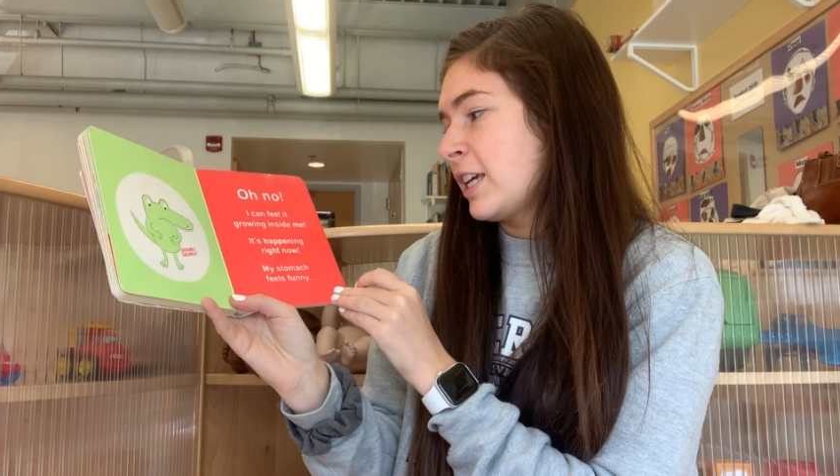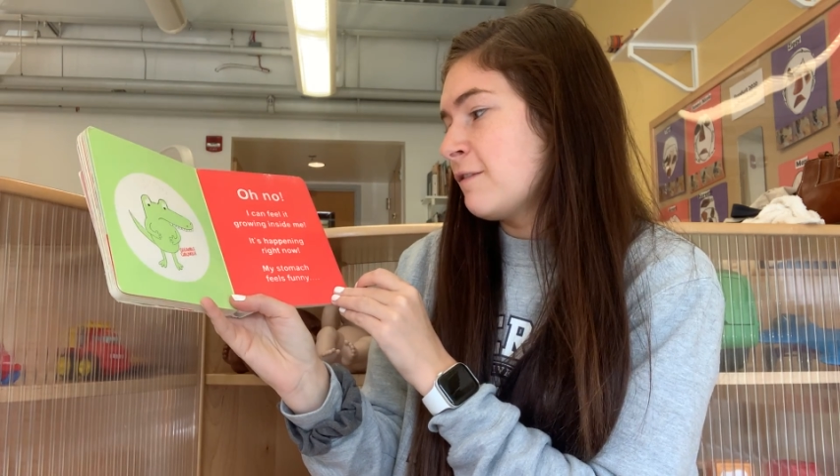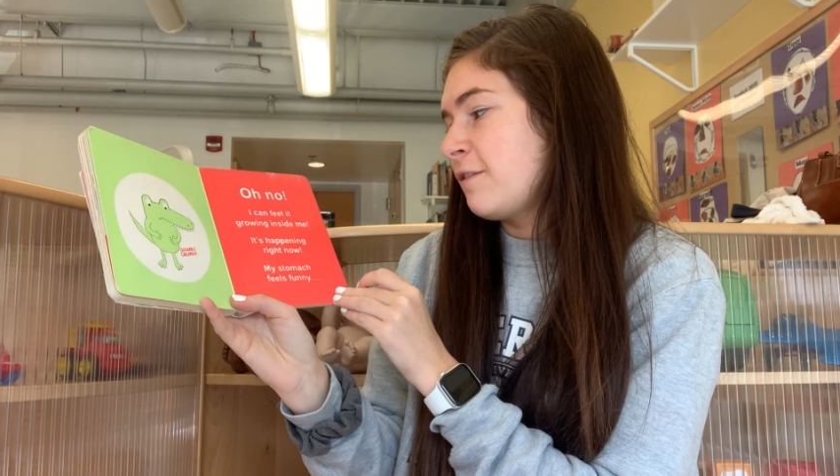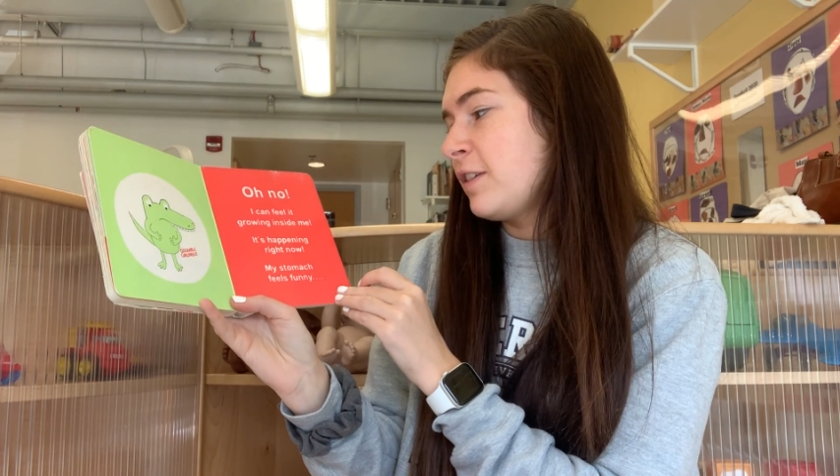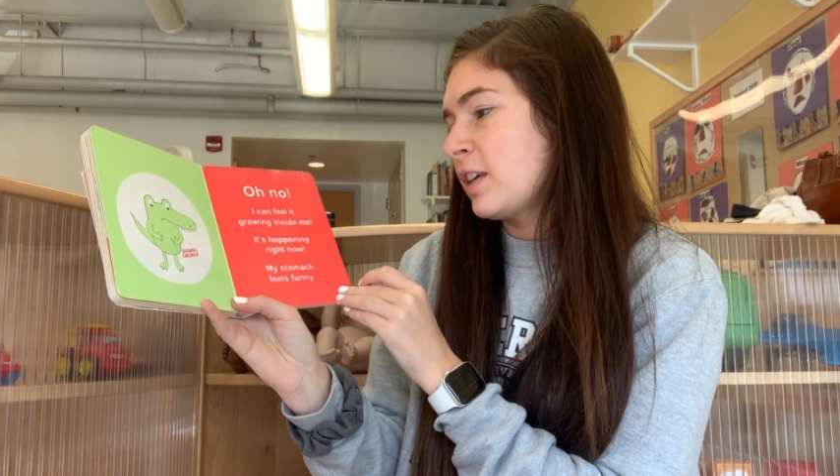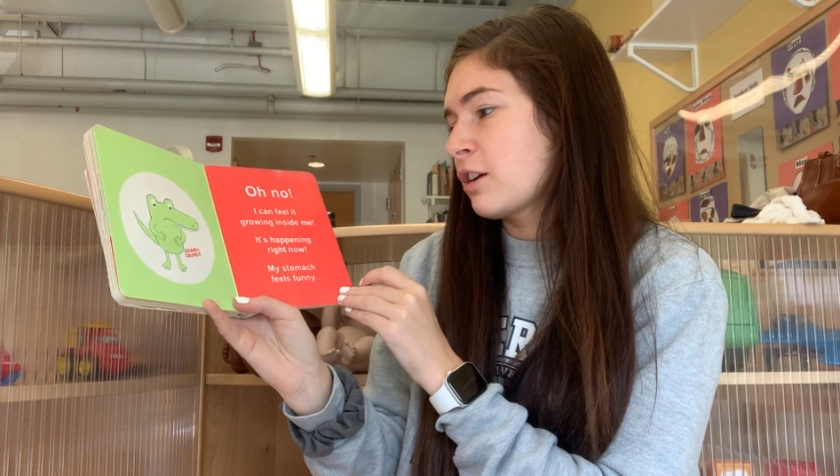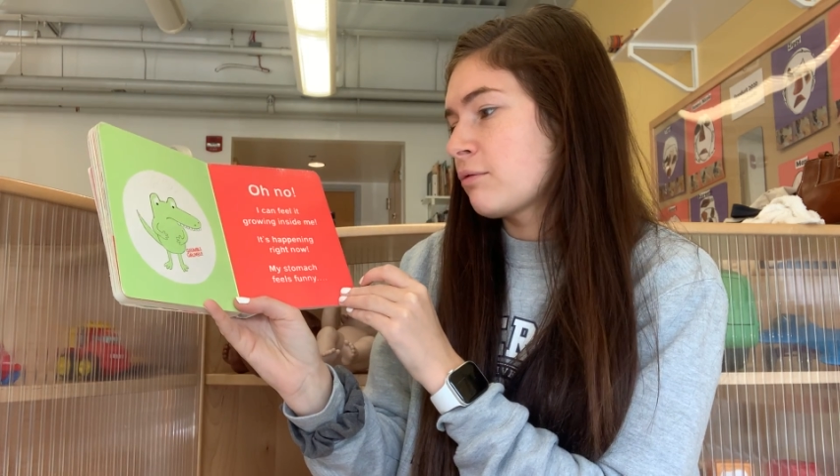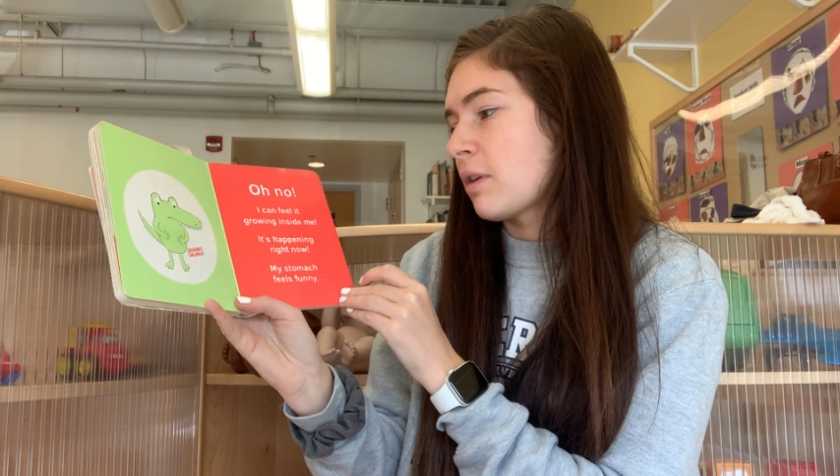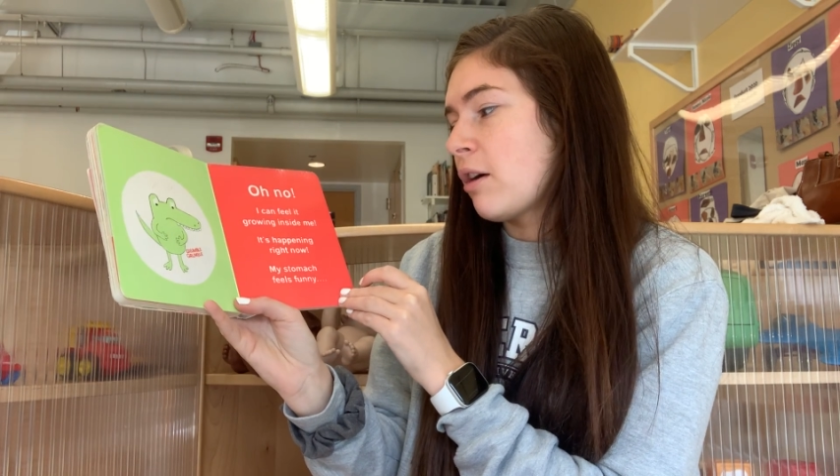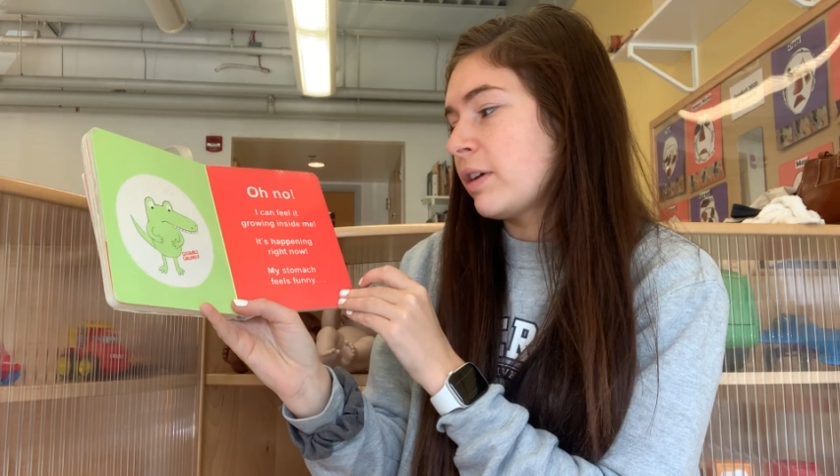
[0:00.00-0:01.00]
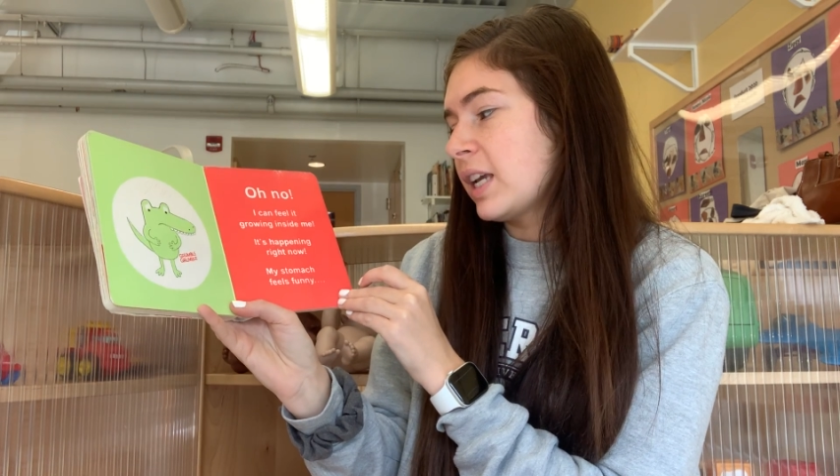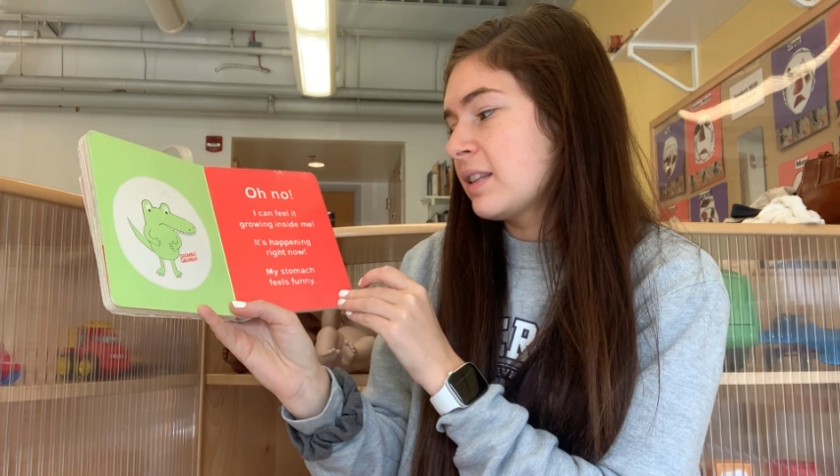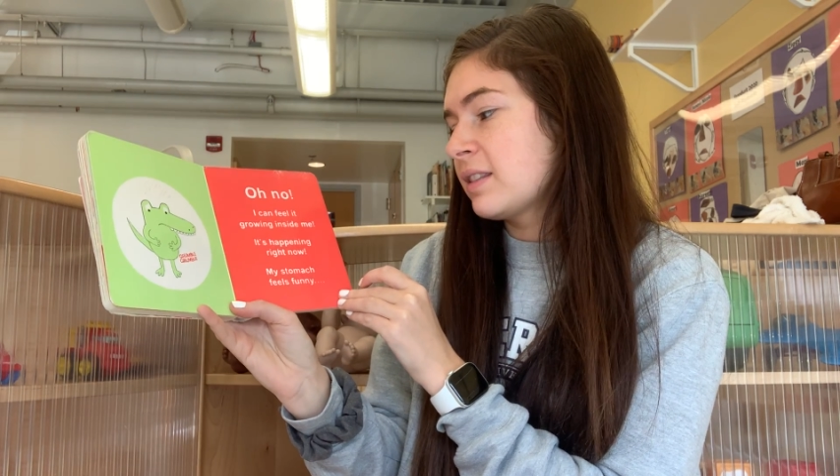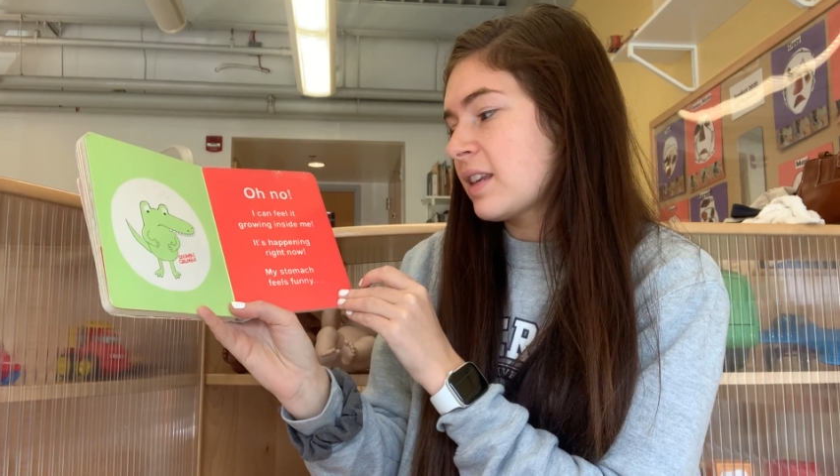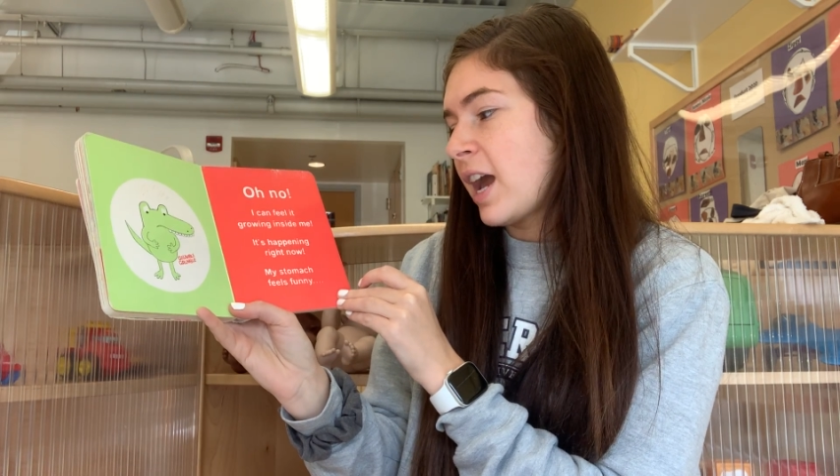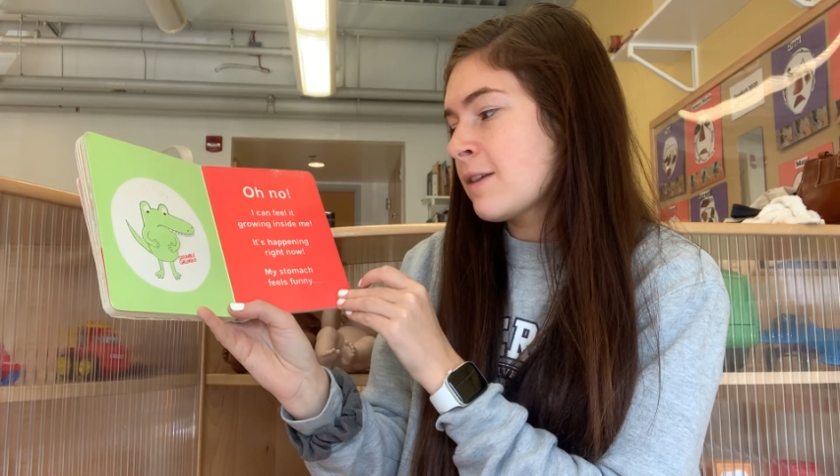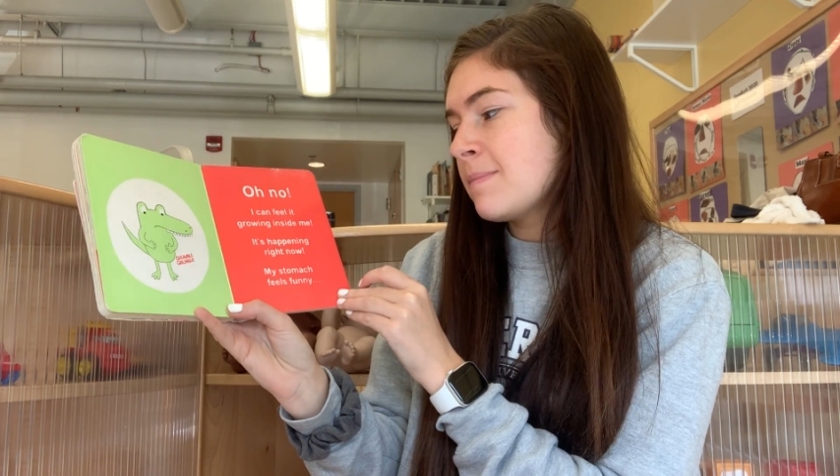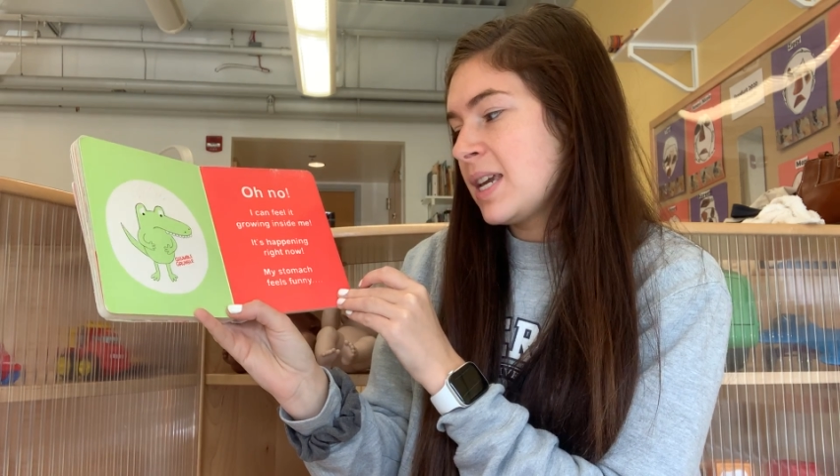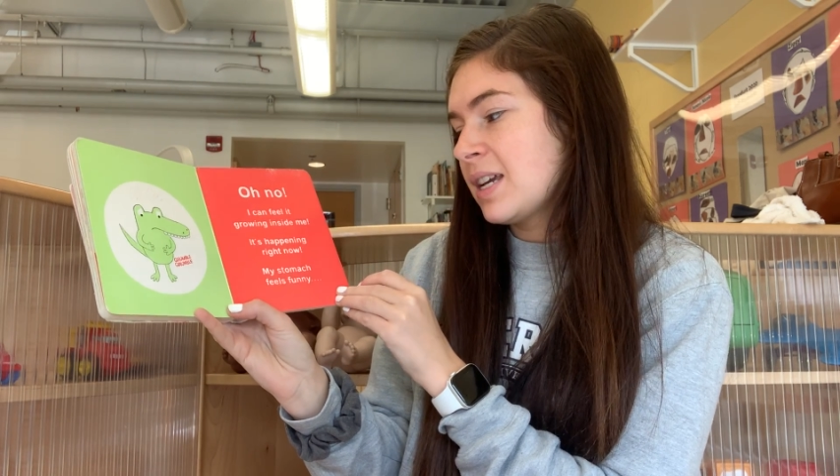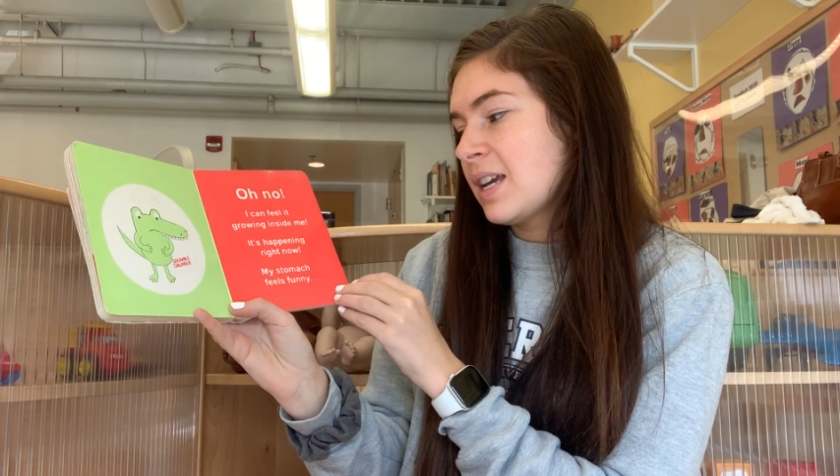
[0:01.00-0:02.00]
can feel it growing inside
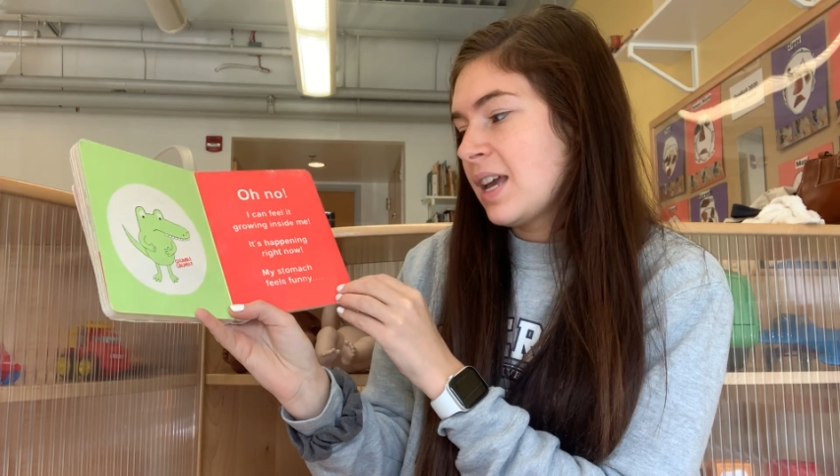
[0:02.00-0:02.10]
me.